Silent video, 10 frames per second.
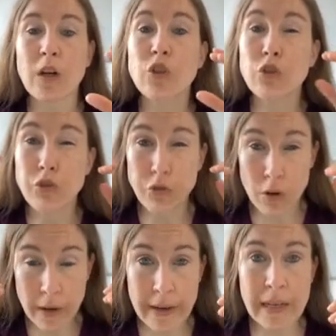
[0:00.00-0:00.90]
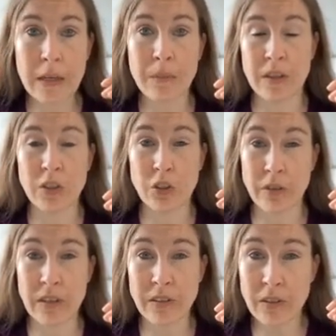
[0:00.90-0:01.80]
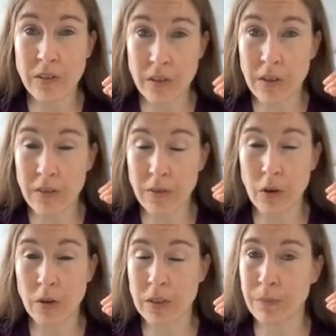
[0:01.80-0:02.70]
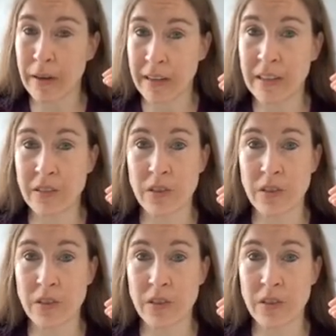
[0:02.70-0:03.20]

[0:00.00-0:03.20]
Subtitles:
Try and limit the stressors that you've got smacking into